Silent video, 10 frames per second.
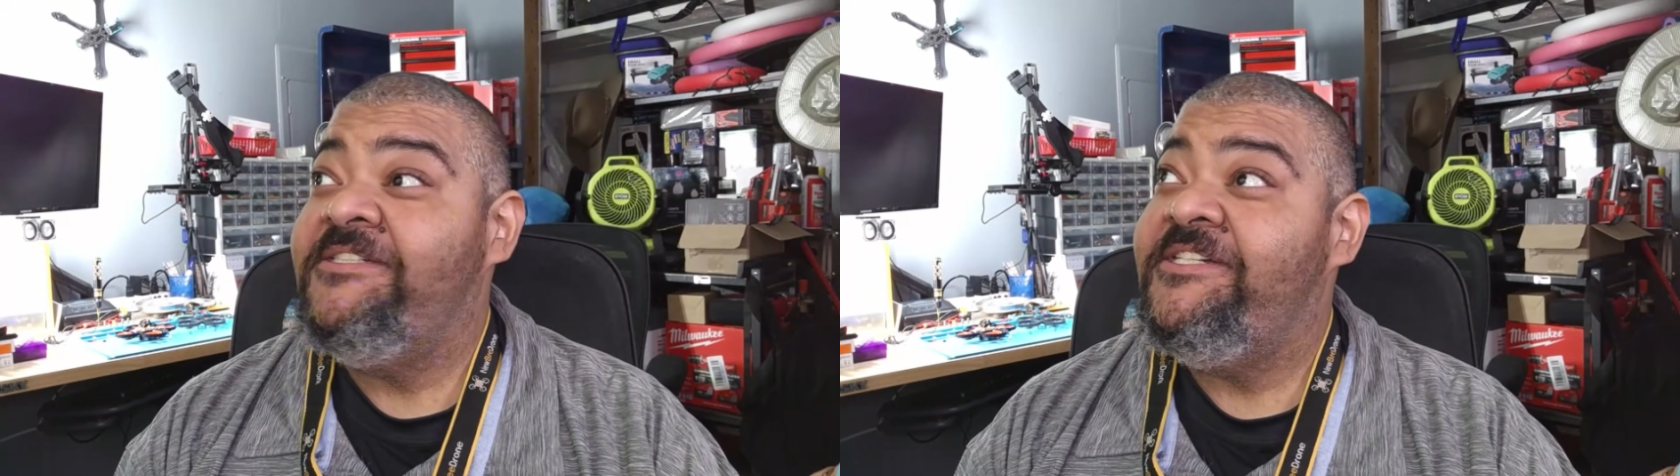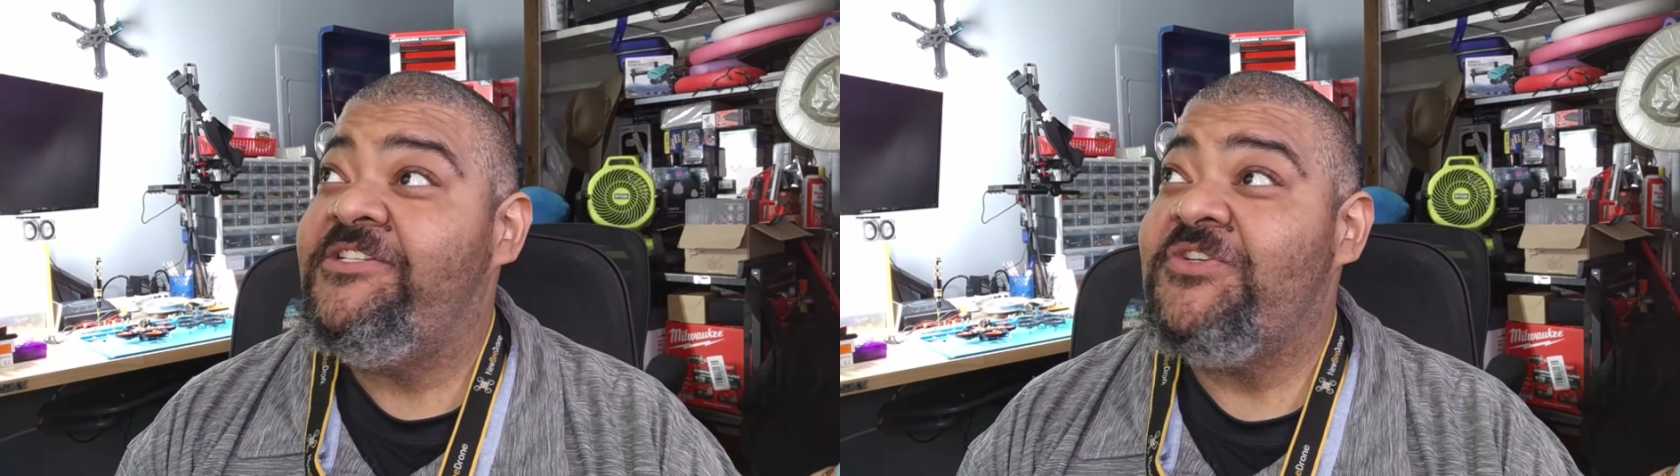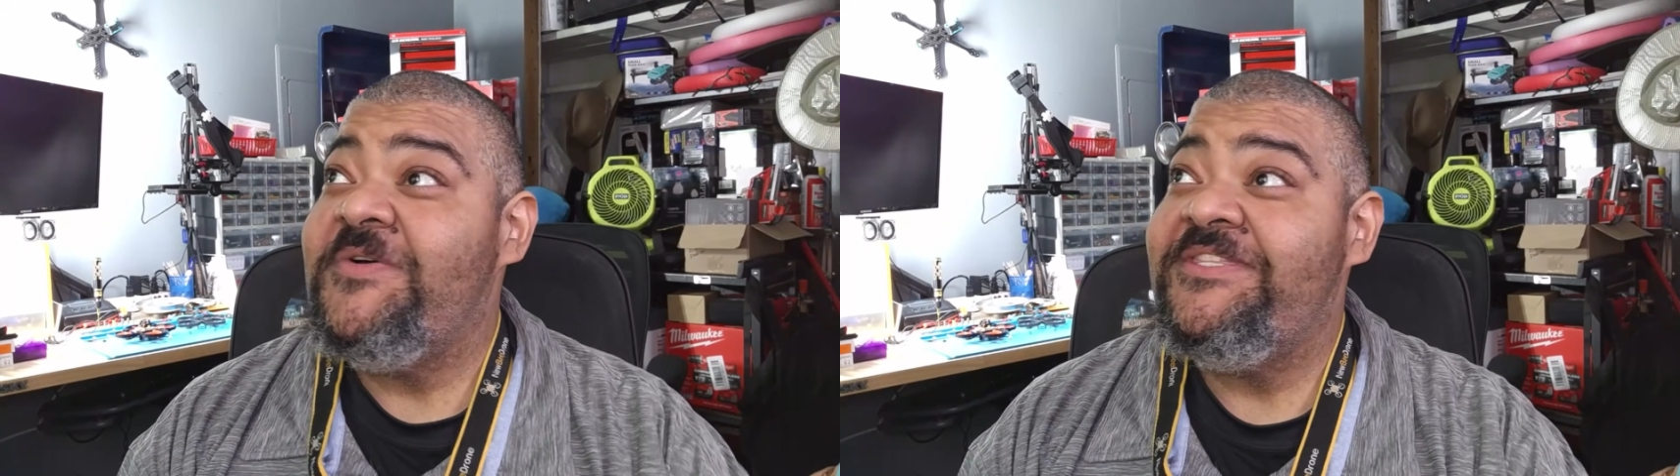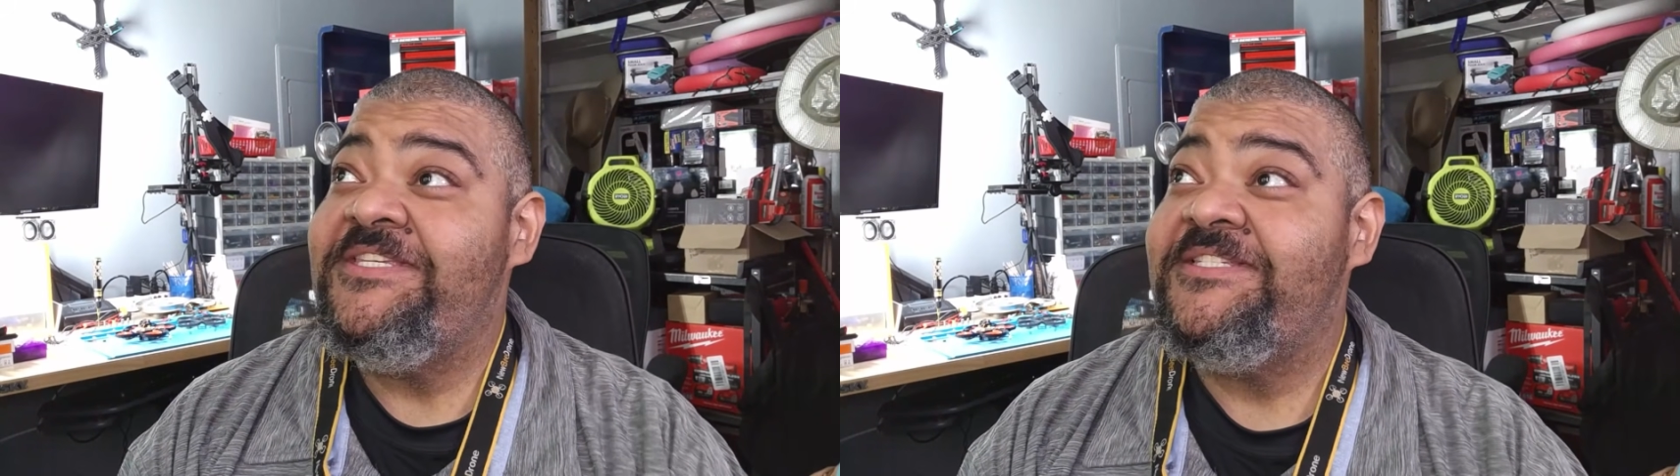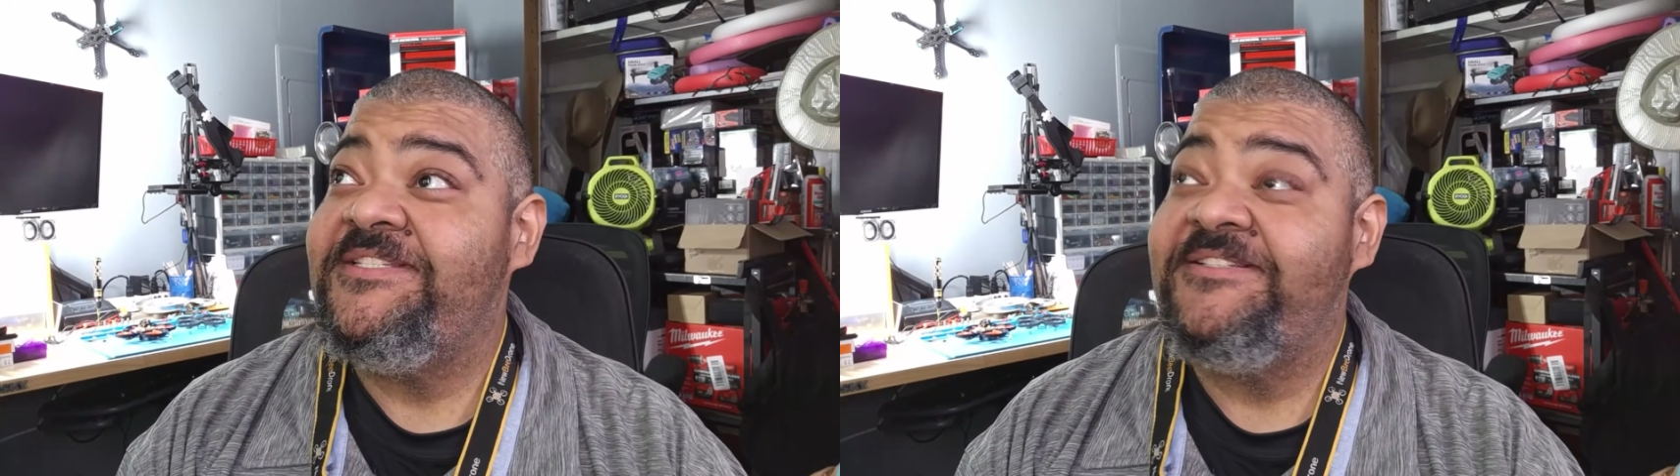enjoying
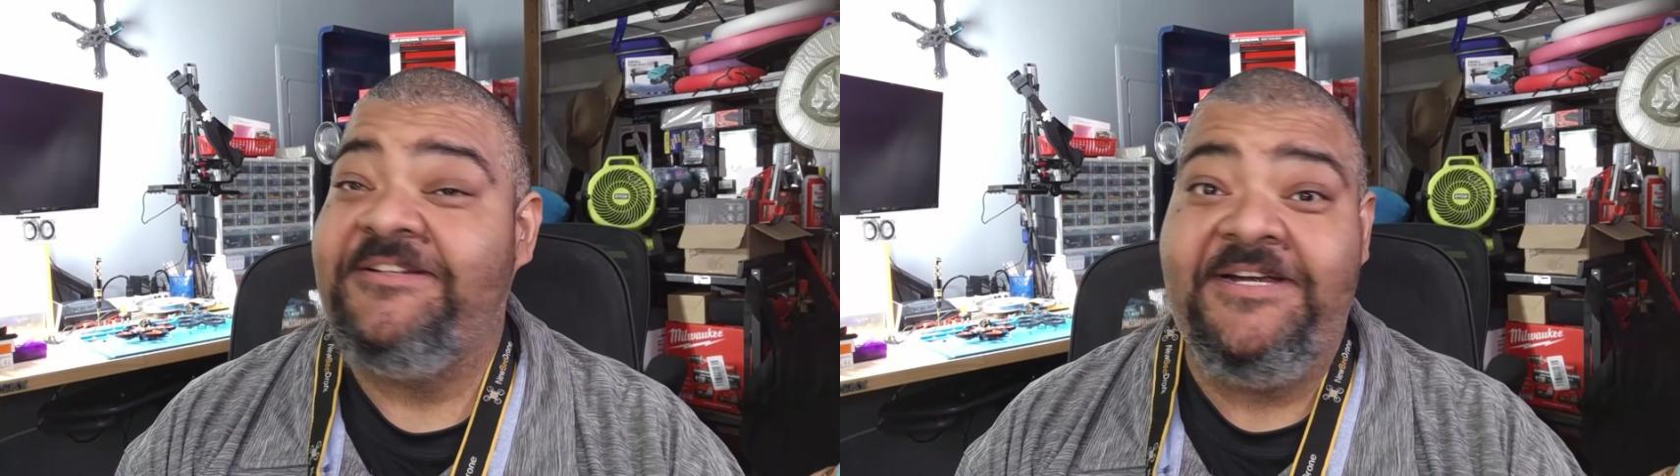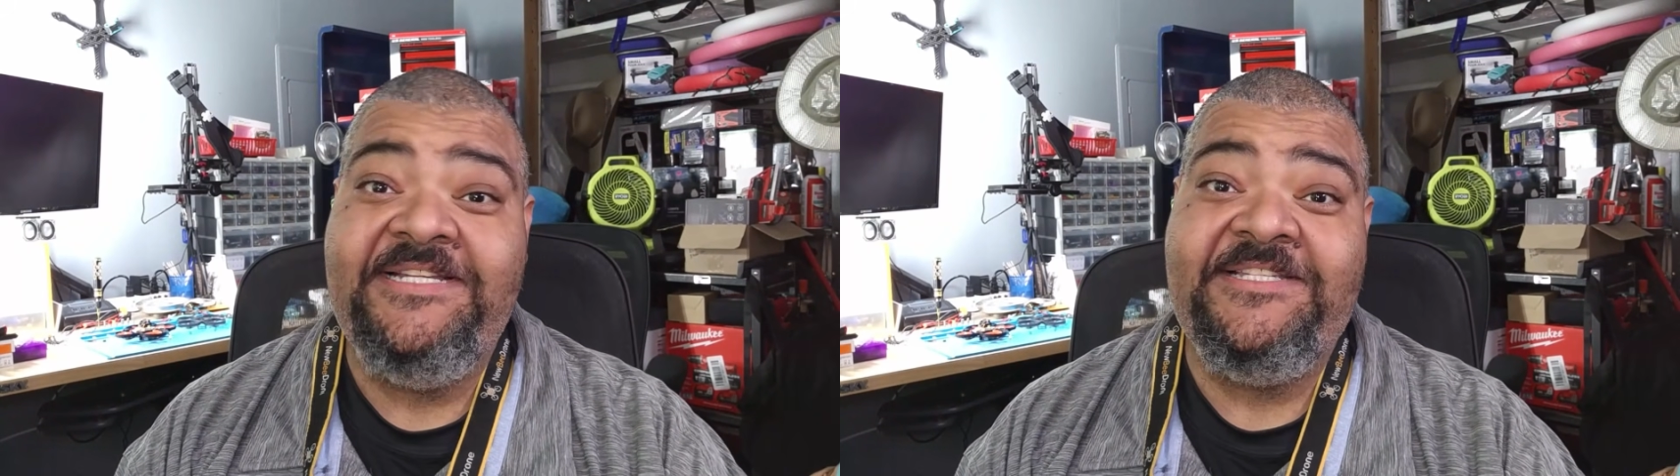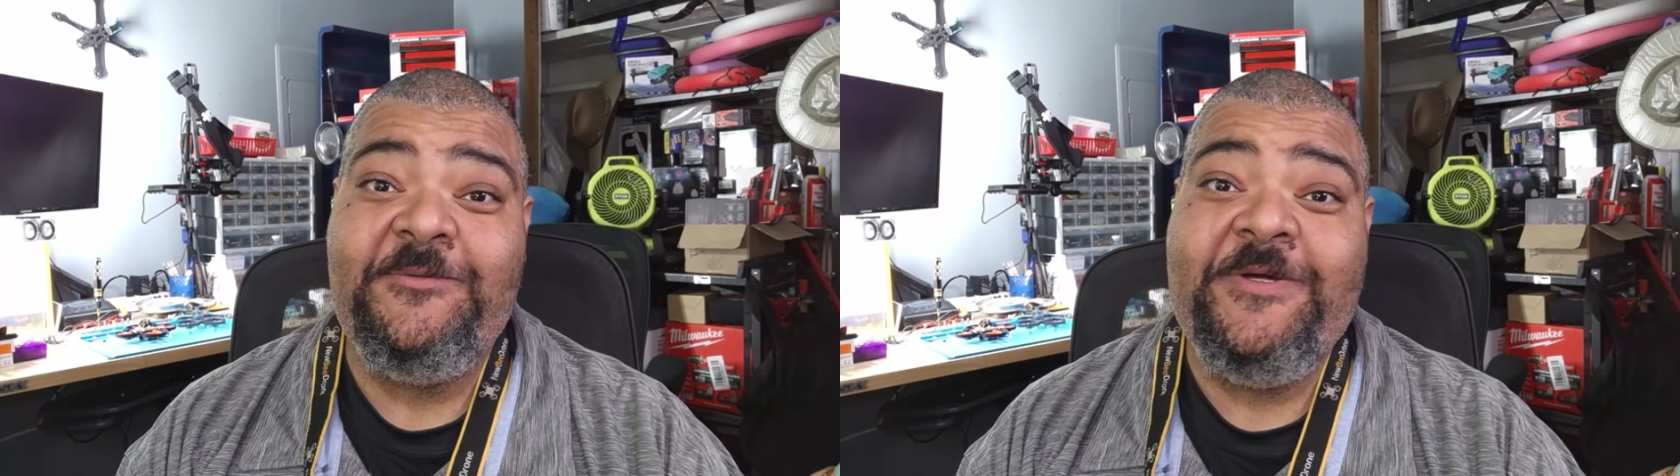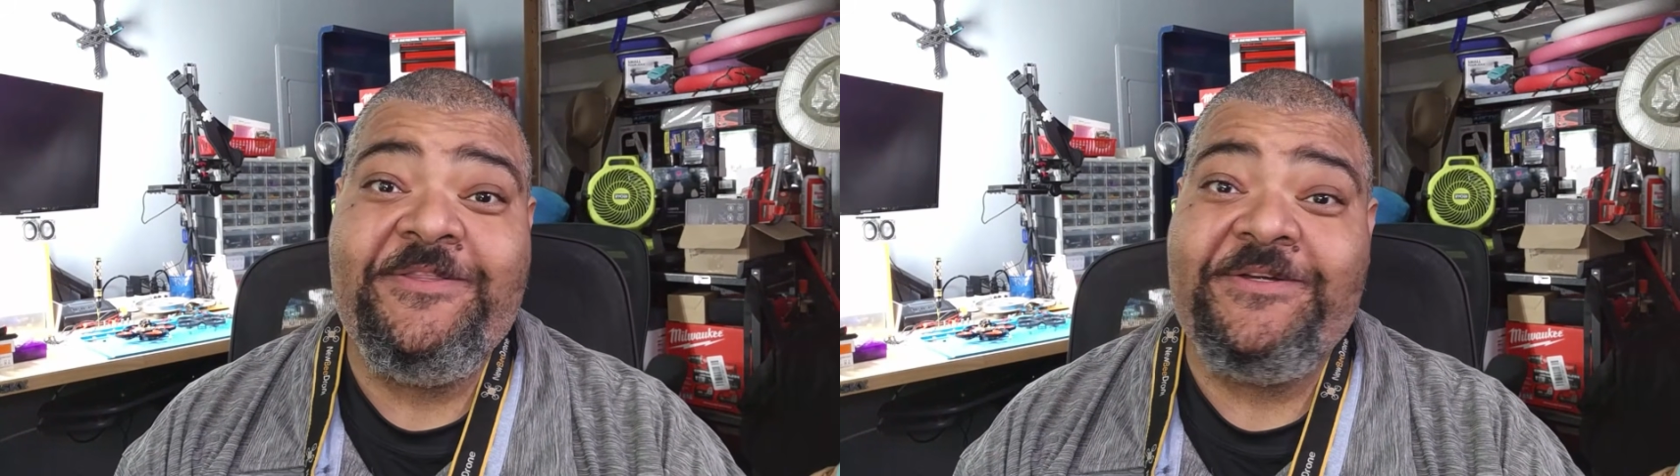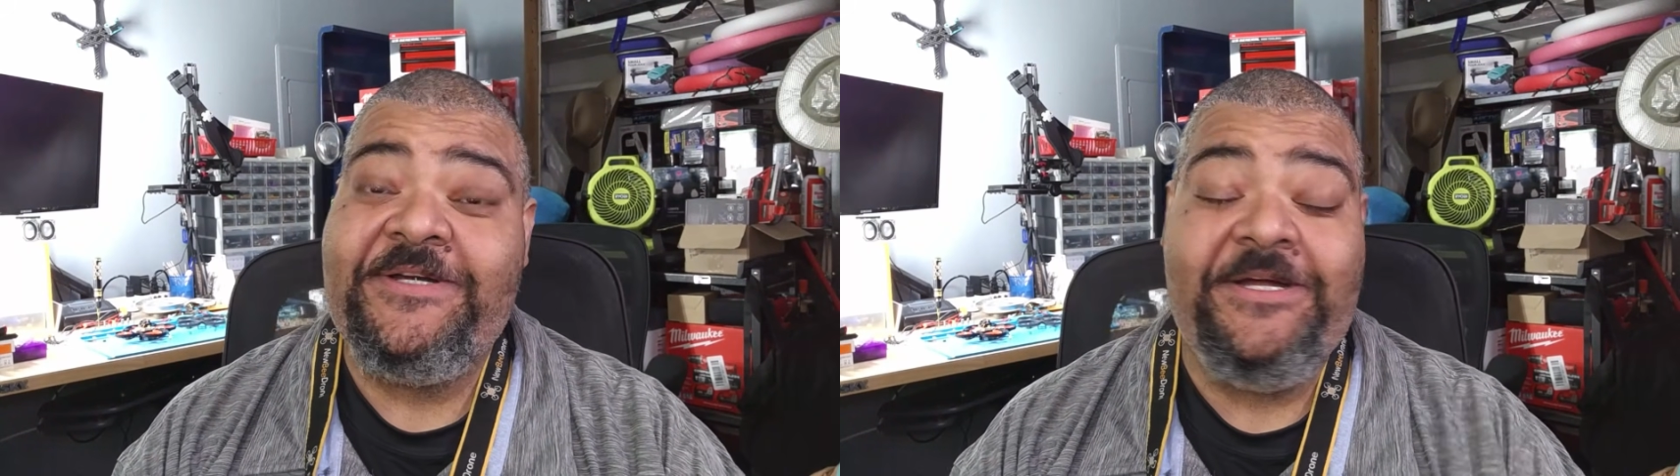this crazy weather.